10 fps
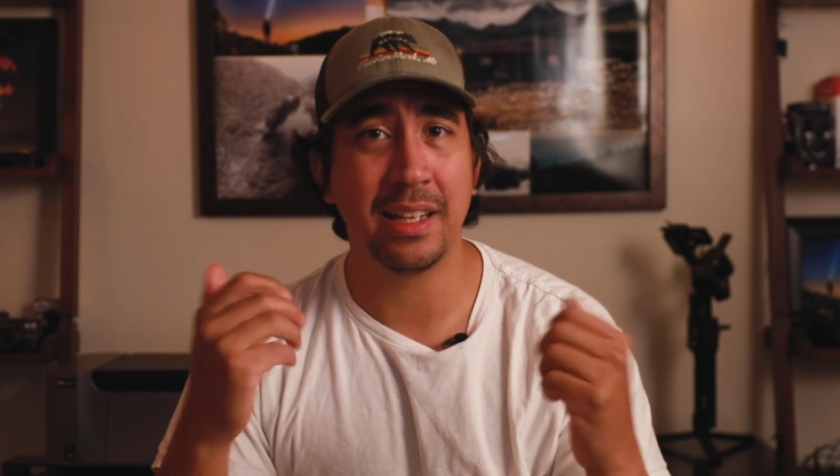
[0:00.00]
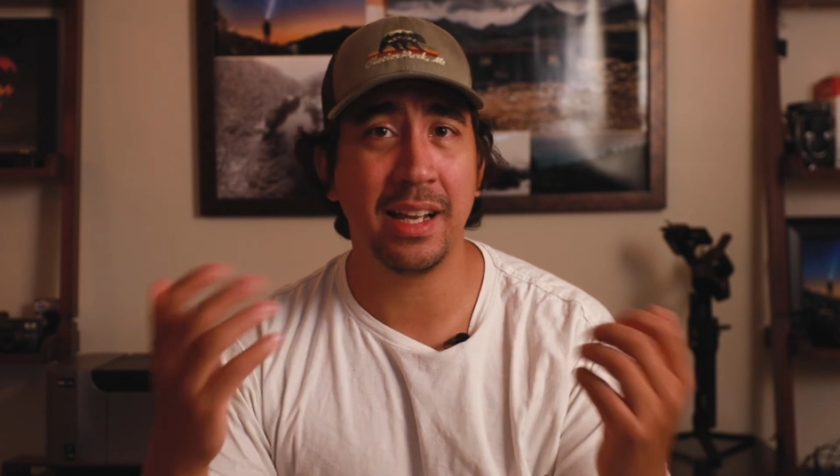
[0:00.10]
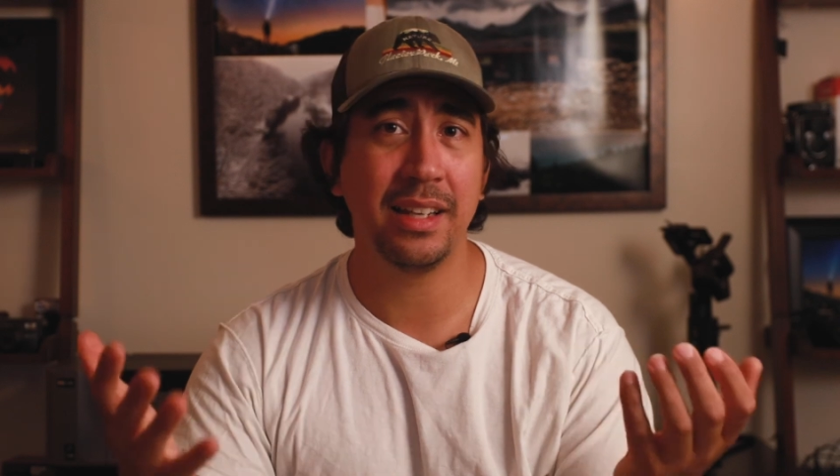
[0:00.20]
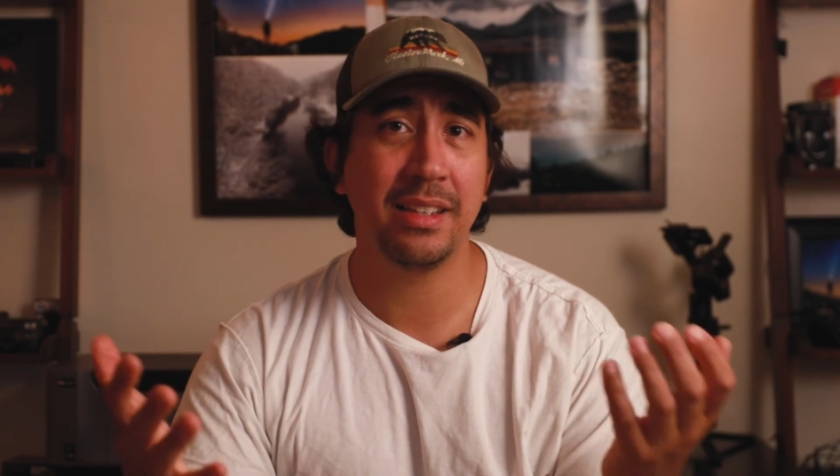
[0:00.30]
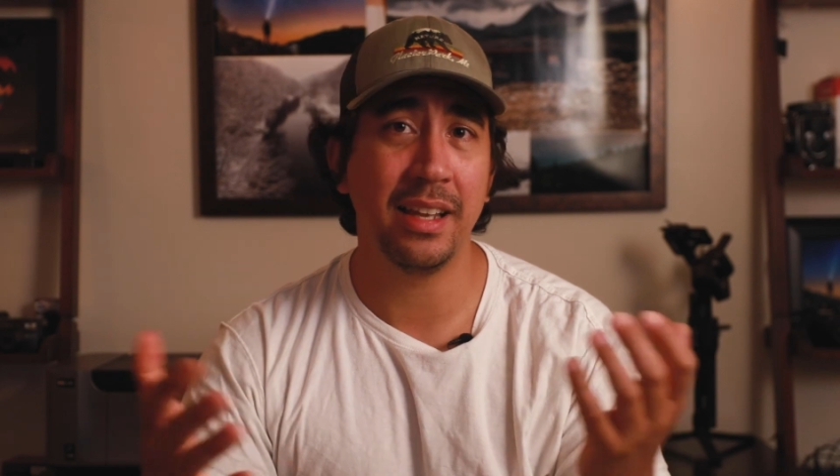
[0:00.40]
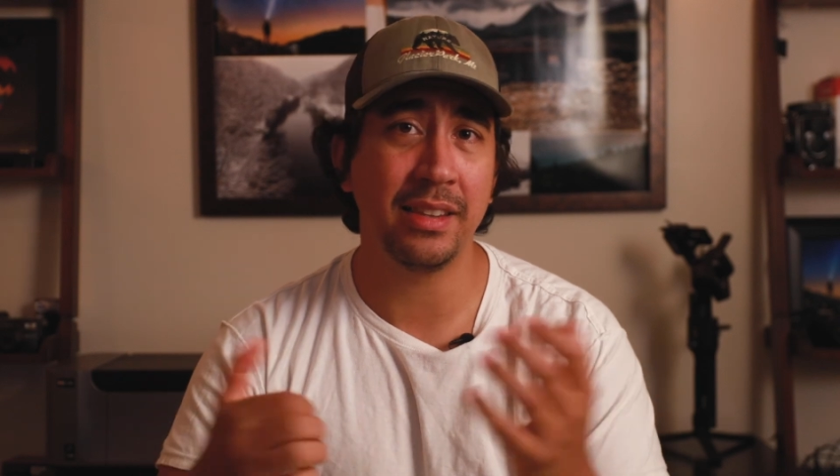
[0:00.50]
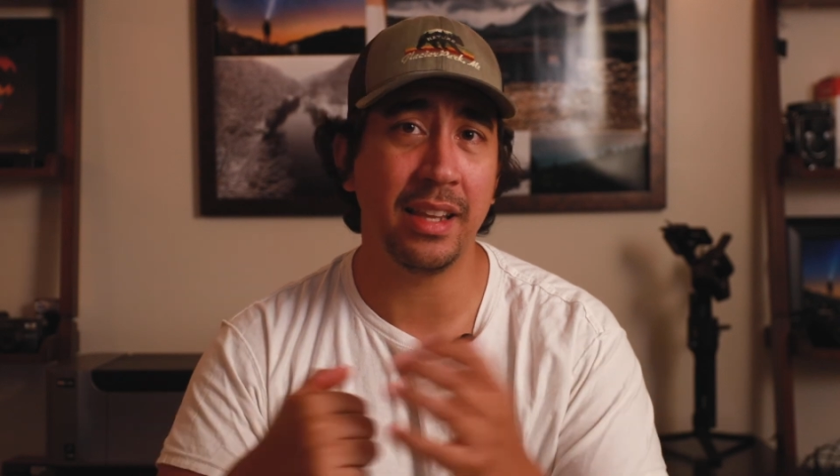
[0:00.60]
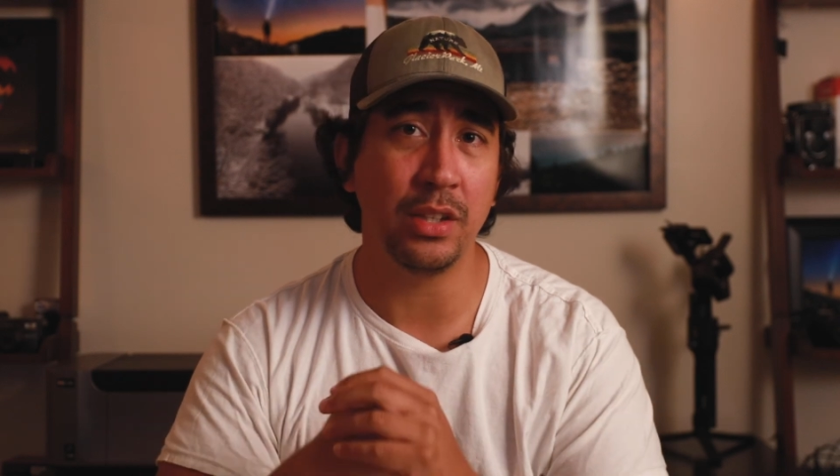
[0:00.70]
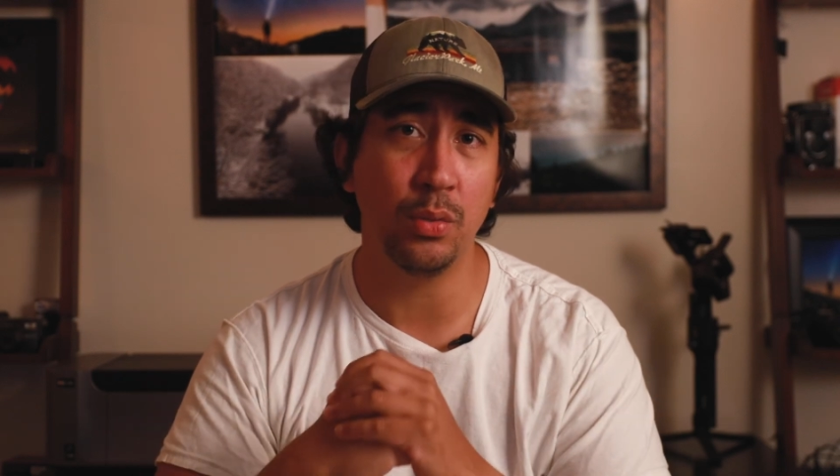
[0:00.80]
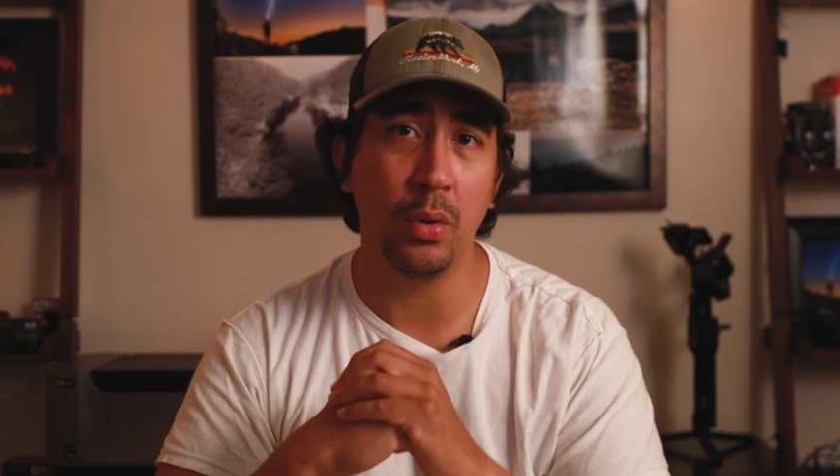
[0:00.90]
content
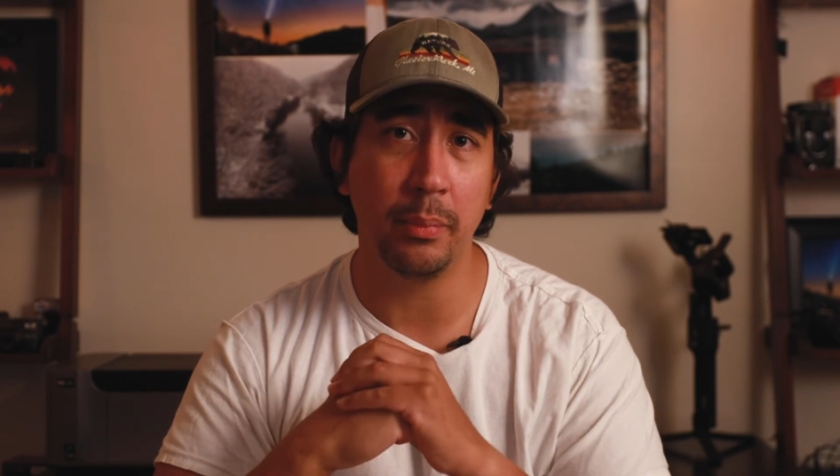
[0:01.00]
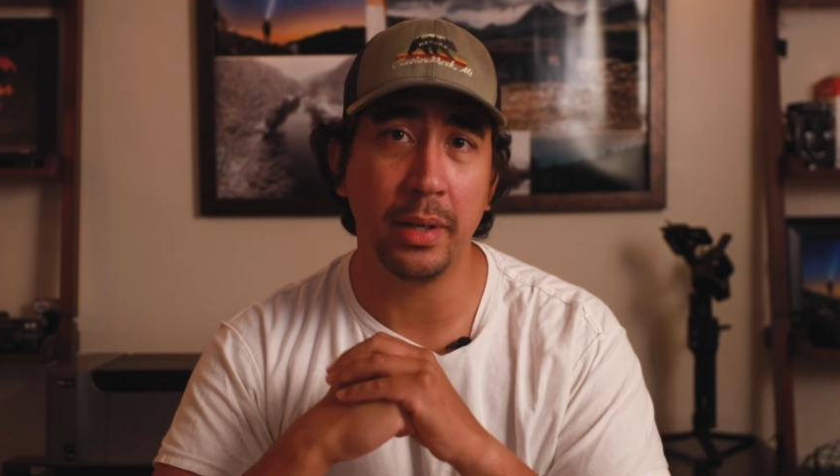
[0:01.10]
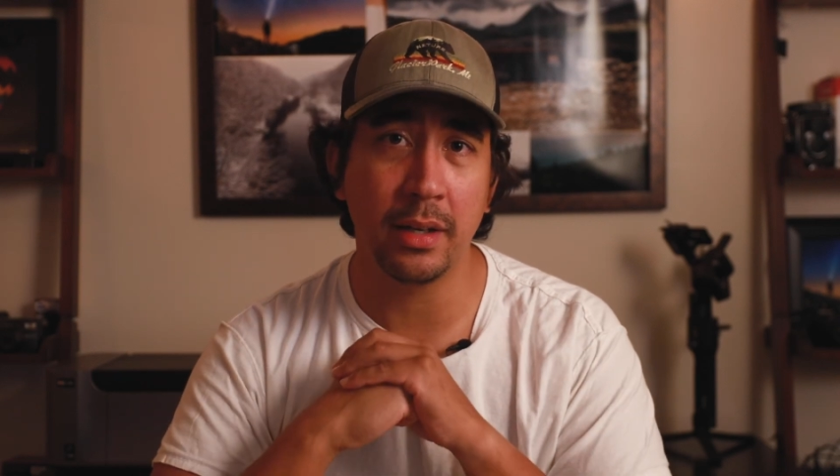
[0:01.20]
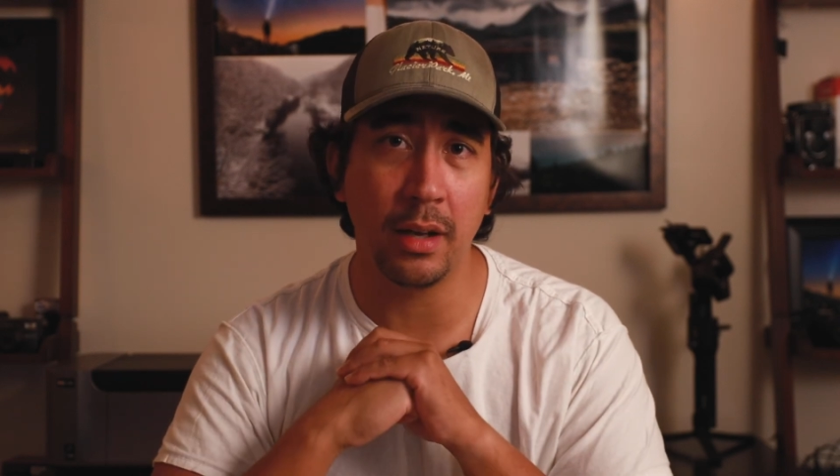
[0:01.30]
that you want me to